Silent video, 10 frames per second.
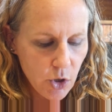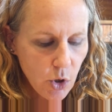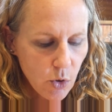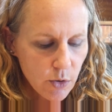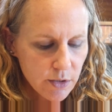
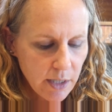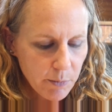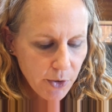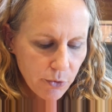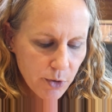Goal
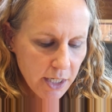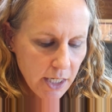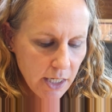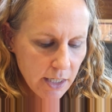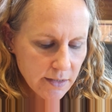number
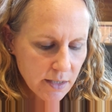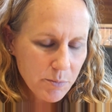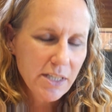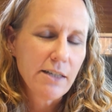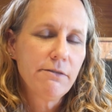3 is
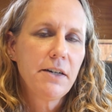complete